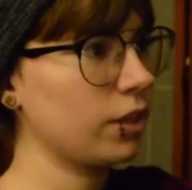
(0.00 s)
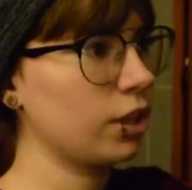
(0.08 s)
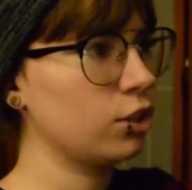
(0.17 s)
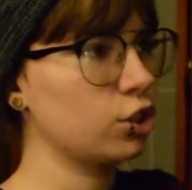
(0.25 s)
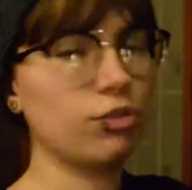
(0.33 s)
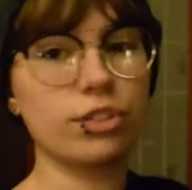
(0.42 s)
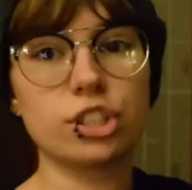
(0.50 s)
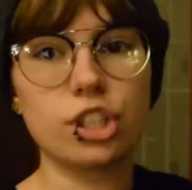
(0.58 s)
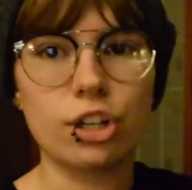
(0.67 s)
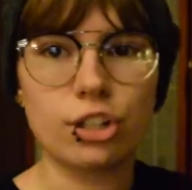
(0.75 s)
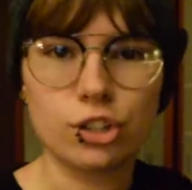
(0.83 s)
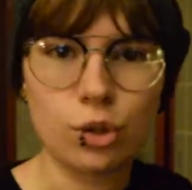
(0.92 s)
So for
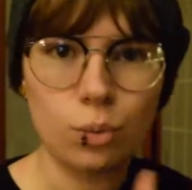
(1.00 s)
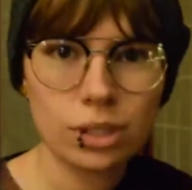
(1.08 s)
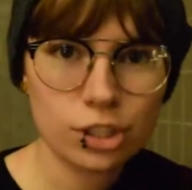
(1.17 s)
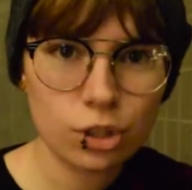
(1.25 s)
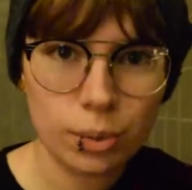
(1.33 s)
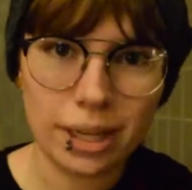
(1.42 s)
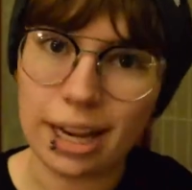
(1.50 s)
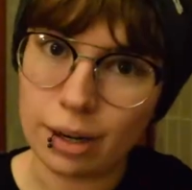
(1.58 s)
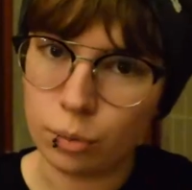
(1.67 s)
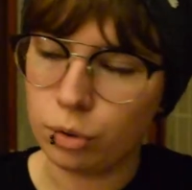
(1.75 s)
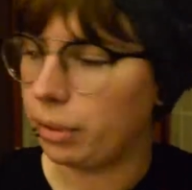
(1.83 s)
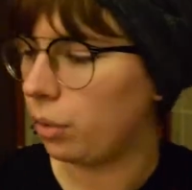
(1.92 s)
starters, what's the wig I
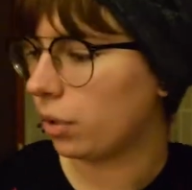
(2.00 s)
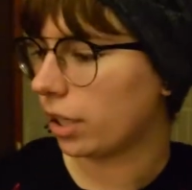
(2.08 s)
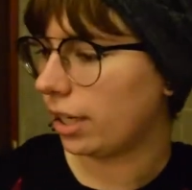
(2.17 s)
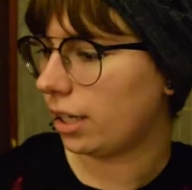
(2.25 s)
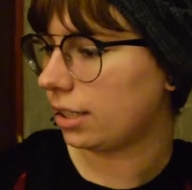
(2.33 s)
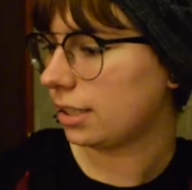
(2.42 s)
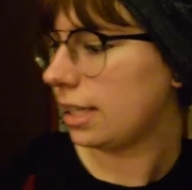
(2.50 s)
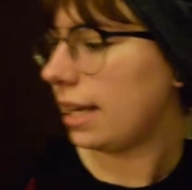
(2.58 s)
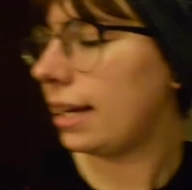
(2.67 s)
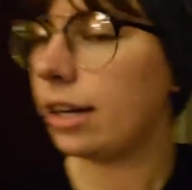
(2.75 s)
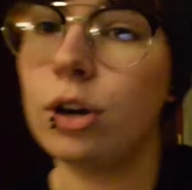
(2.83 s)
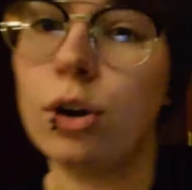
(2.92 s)
will be working on today?